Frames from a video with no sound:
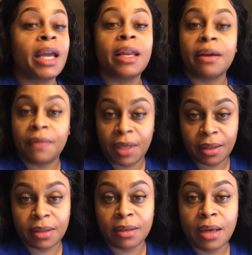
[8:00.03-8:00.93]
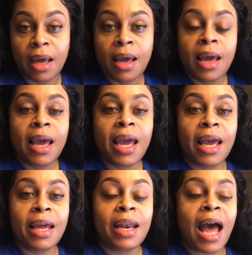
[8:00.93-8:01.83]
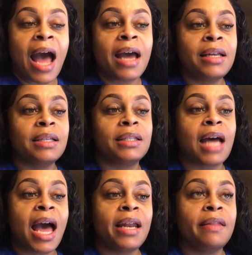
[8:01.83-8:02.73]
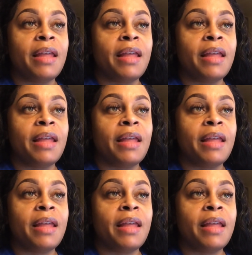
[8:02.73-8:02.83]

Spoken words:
of this. And I decided